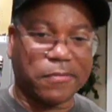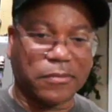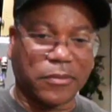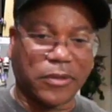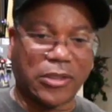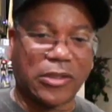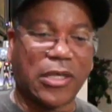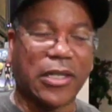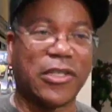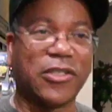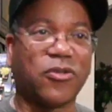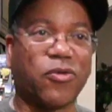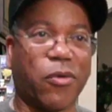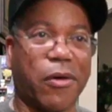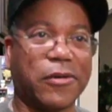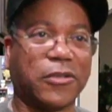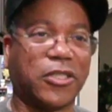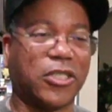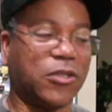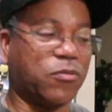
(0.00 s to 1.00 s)
The skin's
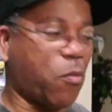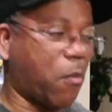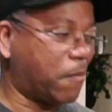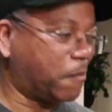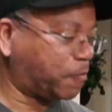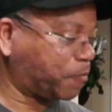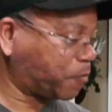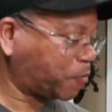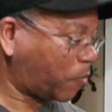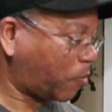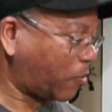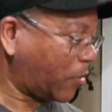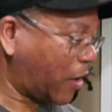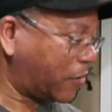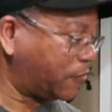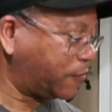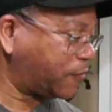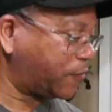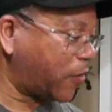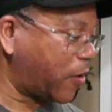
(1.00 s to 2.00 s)
crunchy. Mm-hmm.
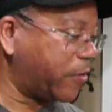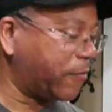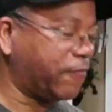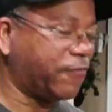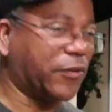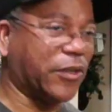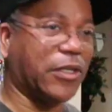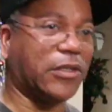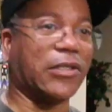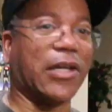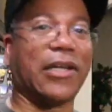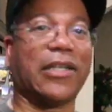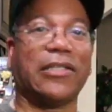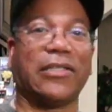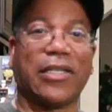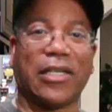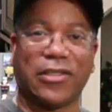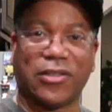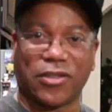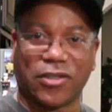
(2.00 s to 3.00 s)
Firm fish. I can
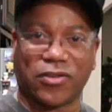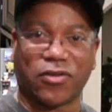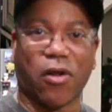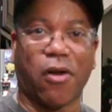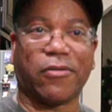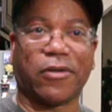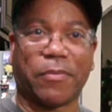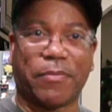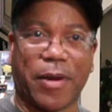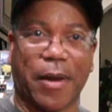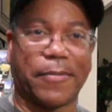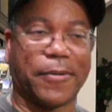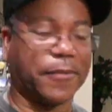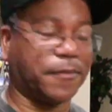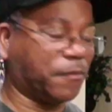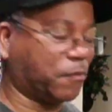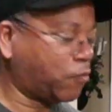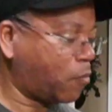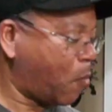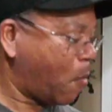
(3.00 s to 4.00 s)
taste the salt, the
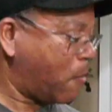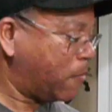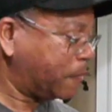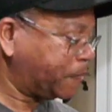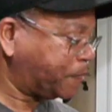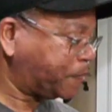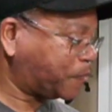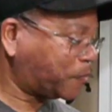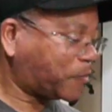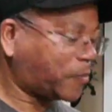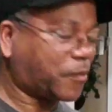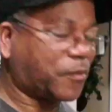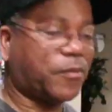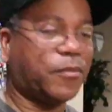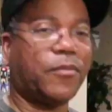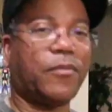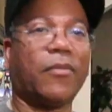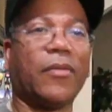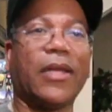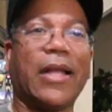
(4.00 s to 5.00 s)
pepper,
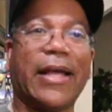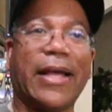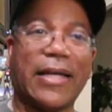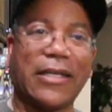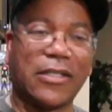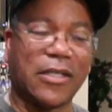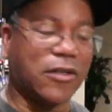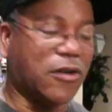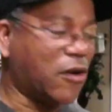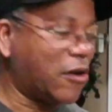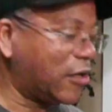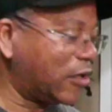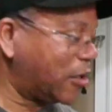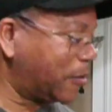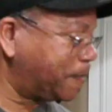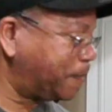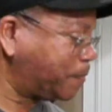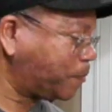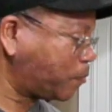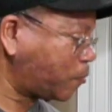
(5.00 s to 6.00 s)
and the garlic.
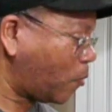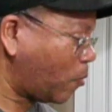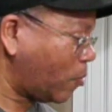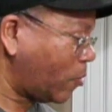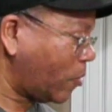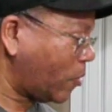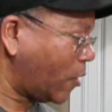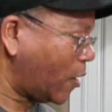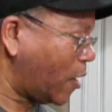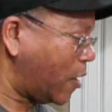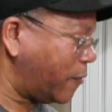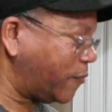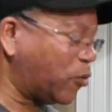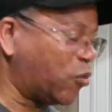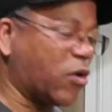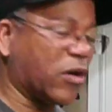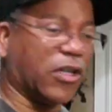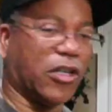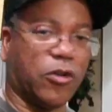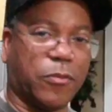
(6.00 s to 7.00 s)
If you
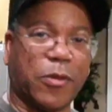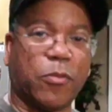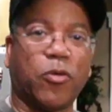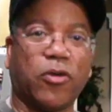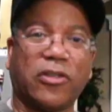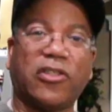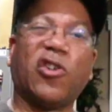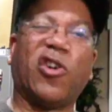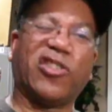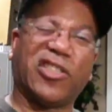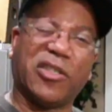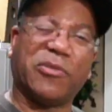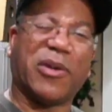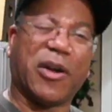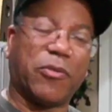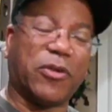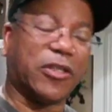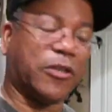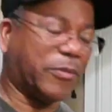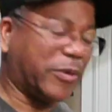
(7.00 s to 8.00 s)
want a little bit more salty, you might want to